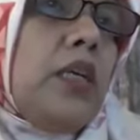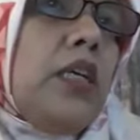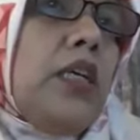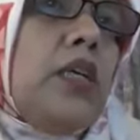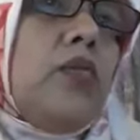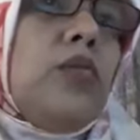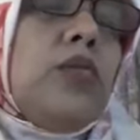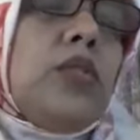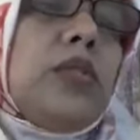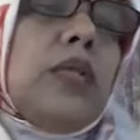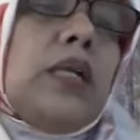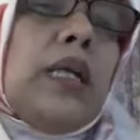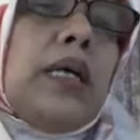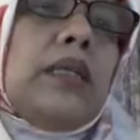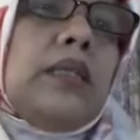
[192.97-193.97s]
used to
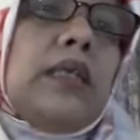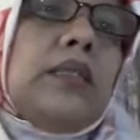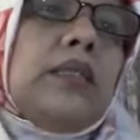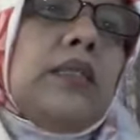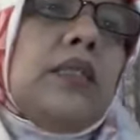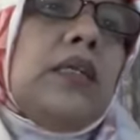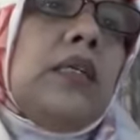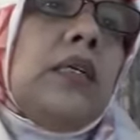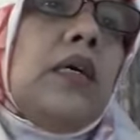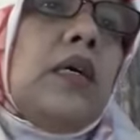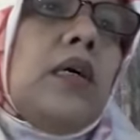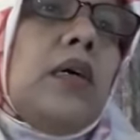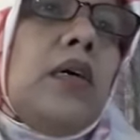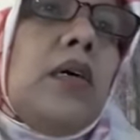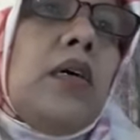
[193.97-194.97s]
collect data
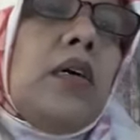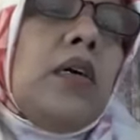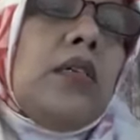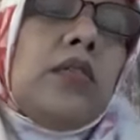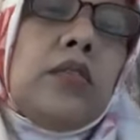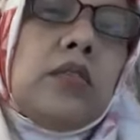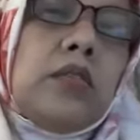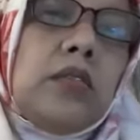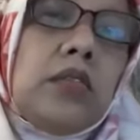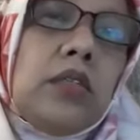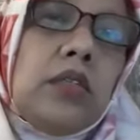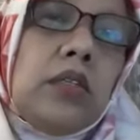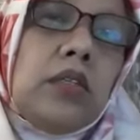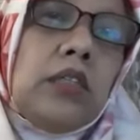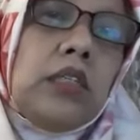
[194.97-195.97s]
are
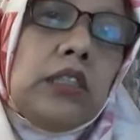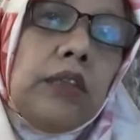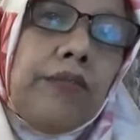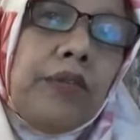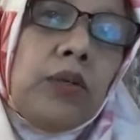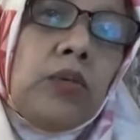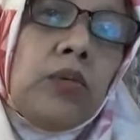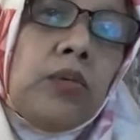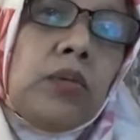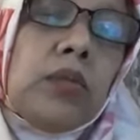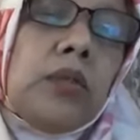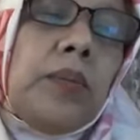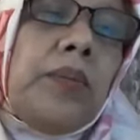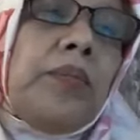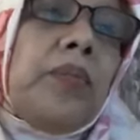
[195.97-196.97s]
interviews
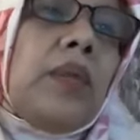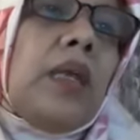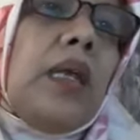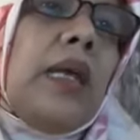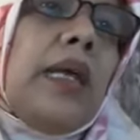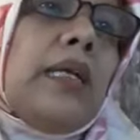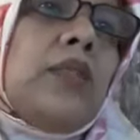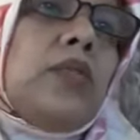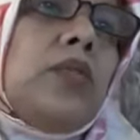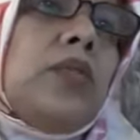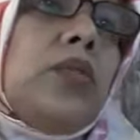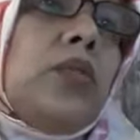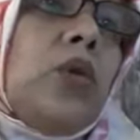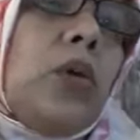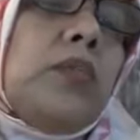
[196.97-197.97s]
and
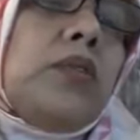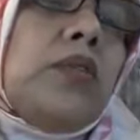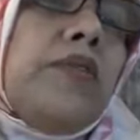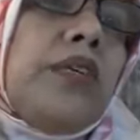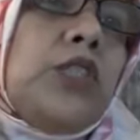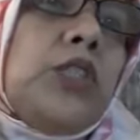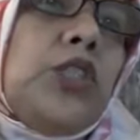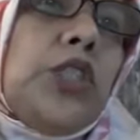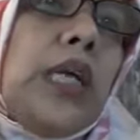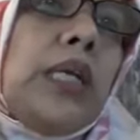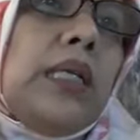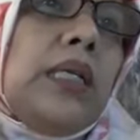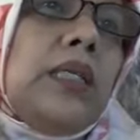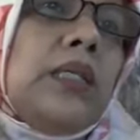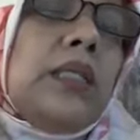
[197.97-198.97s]
also observation
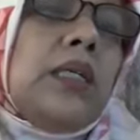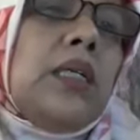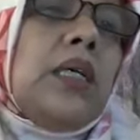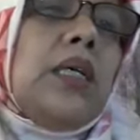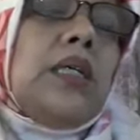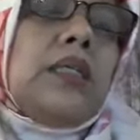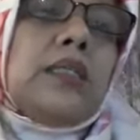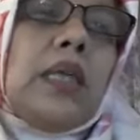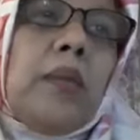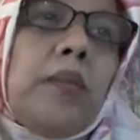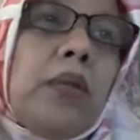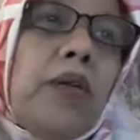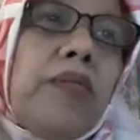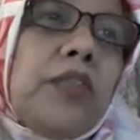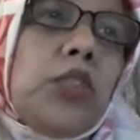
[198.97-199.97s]
checklist.
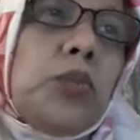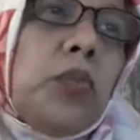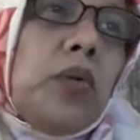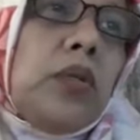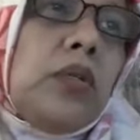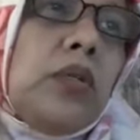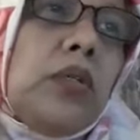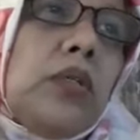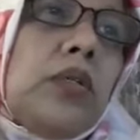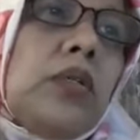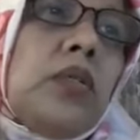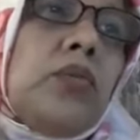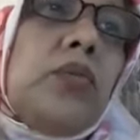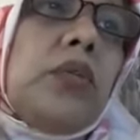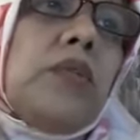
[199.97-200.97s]
Sample of
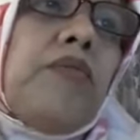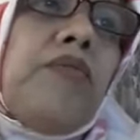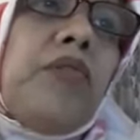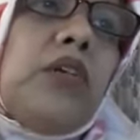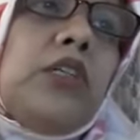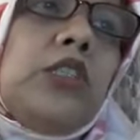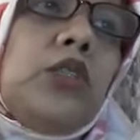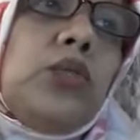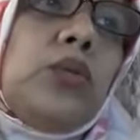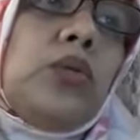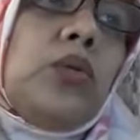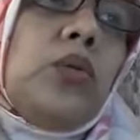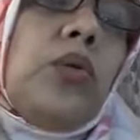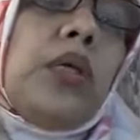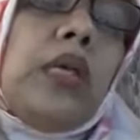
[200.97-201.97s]
respondents were
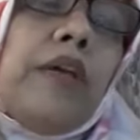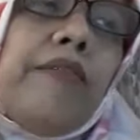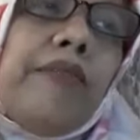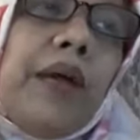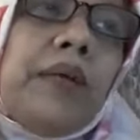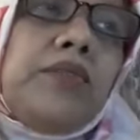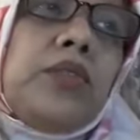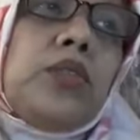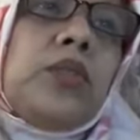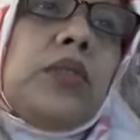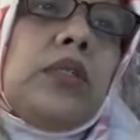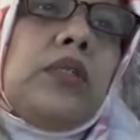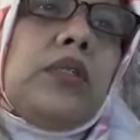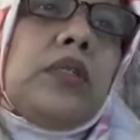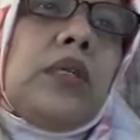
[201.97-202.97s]
42 Year 5
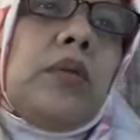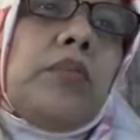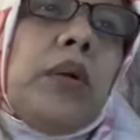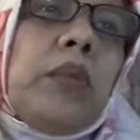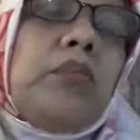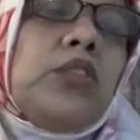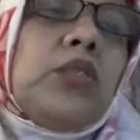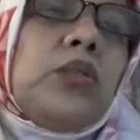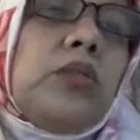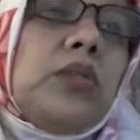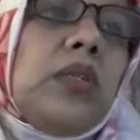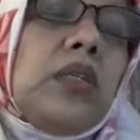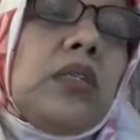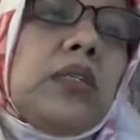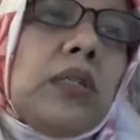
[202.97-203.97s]
students in a primary school
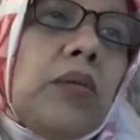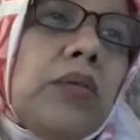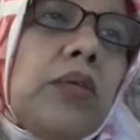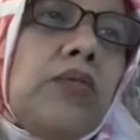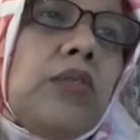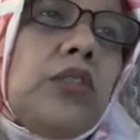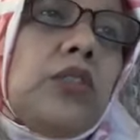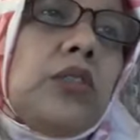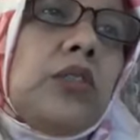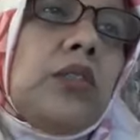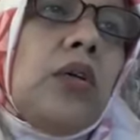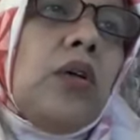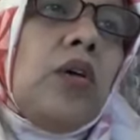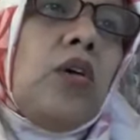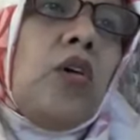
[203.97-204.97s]
in the southern region
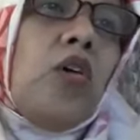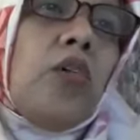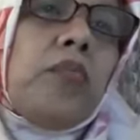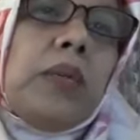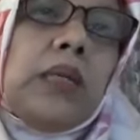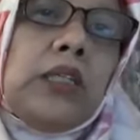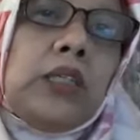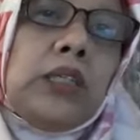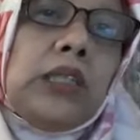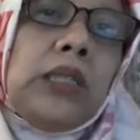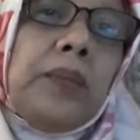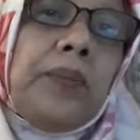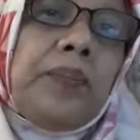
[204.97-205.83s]
of Malaysia.